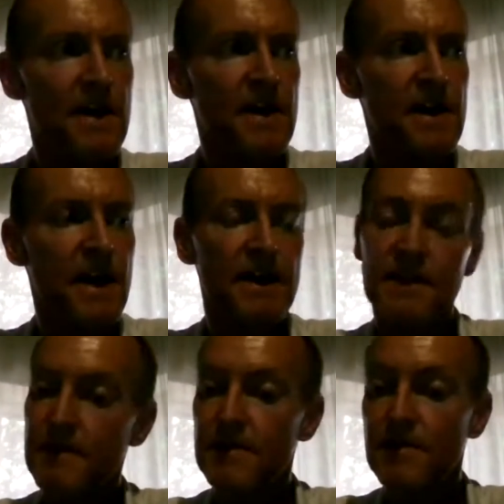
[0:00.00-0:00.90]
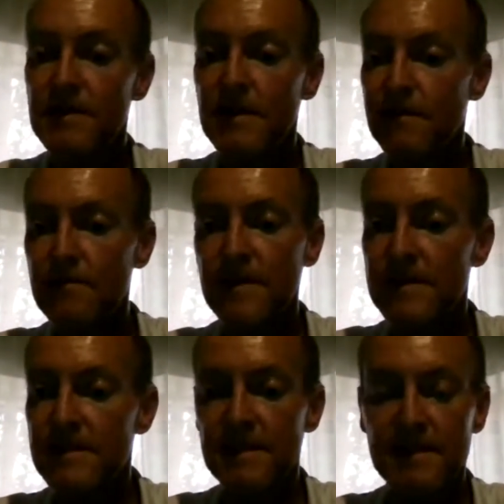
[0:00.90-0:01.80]
And he's been doing that for me
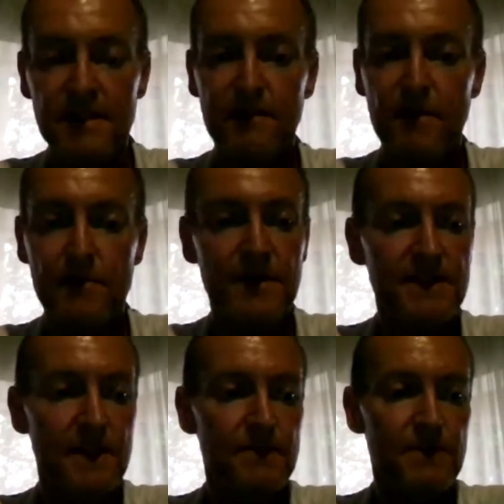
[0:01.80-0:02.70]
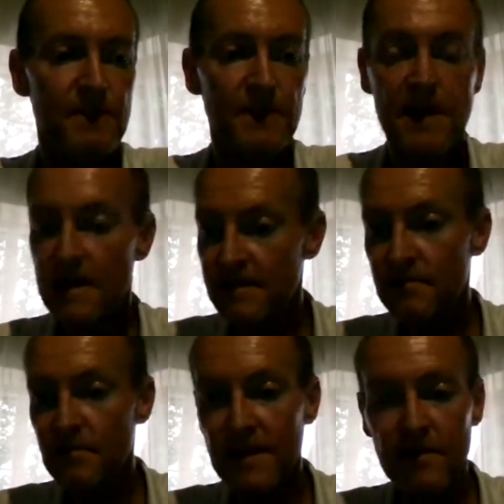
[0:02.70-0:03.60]
incessantly from the inception. Just
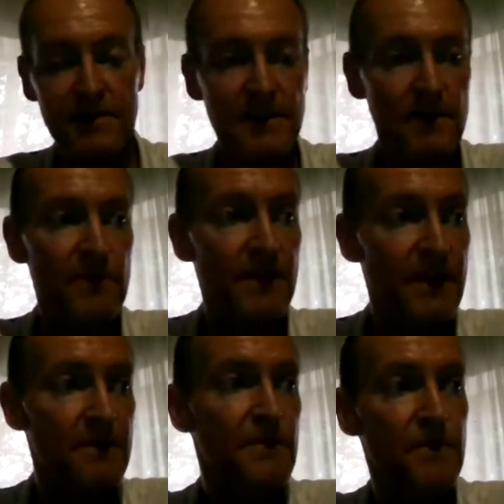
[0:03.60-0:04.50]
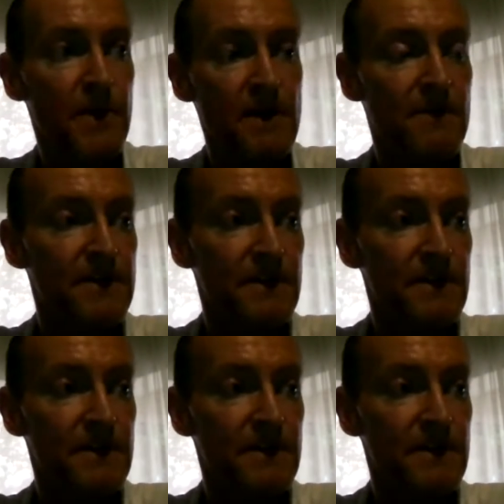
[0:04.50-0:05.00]
one last thing when it comes to payment.